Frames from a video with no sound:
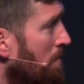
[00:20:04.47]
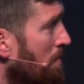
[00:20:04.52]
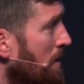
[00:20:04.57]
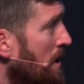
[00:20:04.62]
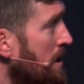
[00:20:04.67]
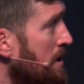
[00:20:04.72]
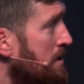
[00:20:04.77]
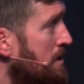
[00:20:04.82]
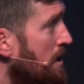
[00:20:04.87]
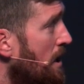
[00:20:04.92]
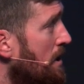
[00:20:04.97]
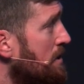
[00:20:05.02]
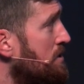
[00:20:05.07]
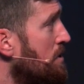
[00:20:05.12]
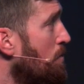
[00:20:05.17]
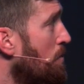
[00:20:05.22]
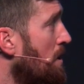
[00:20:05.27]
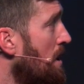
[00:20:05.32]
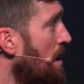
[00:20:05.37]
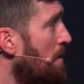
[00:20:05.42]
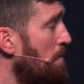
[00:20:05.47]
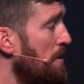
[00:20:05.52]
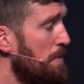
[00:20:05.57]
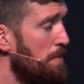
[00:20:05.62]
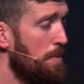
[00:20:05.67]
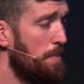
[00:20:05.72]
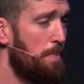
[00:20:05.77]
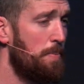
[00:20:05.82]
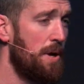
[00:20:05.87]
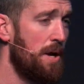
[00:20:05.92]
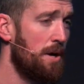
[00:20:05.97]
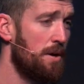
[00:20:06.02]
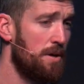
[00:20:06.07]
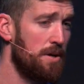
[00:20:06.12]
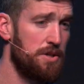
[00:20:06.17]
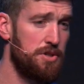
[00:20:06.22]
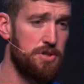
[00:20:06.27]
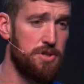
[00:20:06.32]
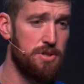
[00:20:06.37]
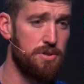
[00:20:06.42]
he doesn't want to have people
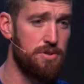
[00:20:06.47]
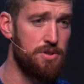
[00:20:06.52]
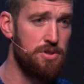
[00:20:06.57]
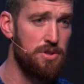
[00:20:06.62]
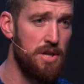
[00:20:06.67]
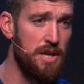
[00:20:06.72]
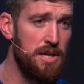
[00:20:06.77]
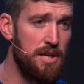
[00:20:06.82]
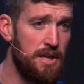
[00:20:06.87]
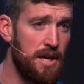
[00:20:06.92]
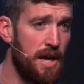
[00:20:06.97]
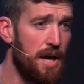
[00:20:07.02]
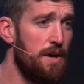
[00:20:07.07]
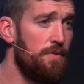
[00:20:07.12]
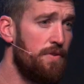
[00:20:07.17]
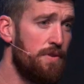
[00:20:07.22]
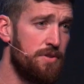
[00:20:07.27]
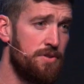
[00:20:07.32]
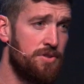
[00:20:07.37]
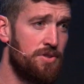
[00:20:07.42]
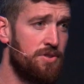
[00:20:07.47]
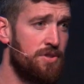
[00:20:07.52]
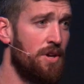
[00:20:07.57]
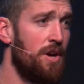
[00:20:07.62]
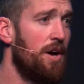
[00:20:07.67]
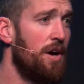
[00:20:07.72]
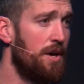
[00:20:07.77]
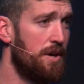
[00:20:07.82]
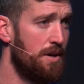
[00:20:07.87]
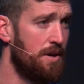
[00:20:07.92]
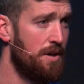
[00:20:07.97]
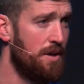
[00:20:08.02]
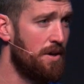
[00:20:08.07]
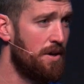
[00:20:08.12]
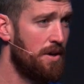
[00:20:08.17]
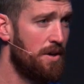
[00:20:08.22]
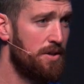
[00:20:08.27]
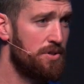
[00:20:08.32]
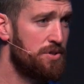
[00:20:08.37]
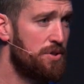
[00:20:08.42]
perish. He gave his son
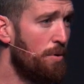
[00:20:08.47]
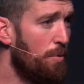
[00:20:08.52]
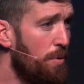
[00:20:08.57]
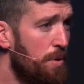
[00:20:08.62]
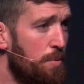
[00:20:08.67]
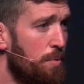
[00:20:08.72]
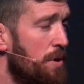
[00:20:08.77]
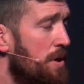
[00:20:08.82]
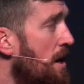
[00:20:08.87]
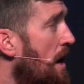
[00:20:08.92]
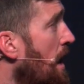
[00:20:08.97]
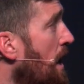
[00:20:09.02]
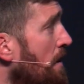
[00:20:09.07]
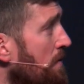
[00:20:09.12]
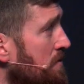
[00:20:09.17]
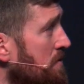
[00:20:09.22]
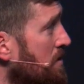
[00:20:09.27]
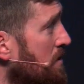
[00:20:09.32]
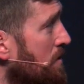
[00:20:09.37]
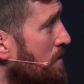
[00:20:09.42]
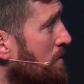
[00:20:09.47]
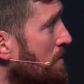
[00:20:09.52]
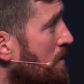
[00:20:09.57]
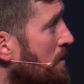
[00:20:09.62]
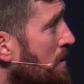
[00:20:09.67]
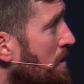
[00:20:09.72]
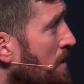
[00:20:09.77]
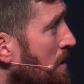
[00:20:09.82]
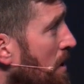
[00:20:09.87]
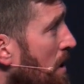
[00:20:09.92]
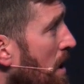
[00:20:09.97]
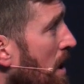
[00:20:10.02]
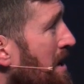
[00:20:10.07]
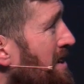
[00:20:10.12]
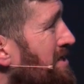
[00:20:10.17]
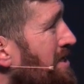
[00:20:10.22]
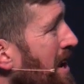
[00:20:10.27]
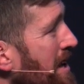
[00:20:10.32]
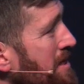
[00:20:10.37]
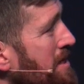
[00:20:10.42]
so we wouldn't have to.
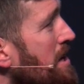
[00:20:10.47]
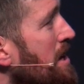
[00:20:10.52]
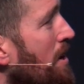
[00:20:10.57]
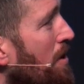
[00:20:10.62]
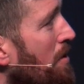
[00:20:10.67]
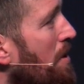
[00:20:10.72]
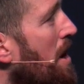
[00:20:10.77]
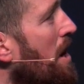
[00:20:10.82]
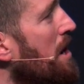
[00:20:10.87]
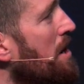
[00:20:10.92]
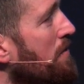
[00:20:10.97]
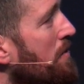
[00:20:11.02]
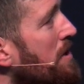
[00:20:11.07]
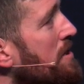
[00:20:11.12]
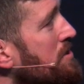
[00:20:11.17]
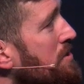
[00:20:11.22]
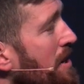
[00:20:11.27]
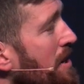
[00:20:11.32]
See, I think a lot of us,